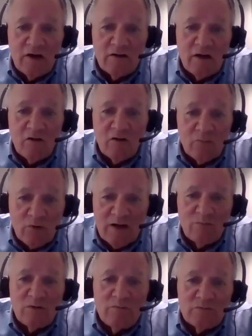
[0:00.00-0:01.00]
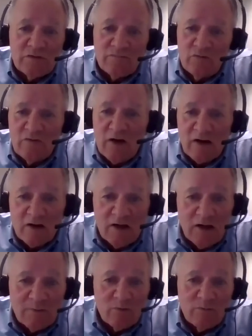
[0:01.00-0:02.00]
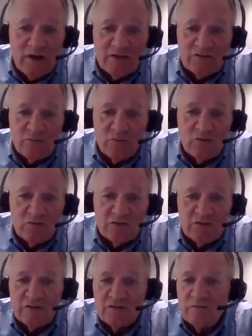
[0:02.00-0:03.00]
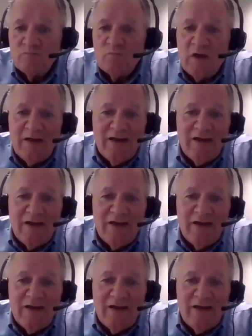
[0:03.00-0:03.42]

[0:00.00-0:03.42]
health problems, if you've got a compromised immune system,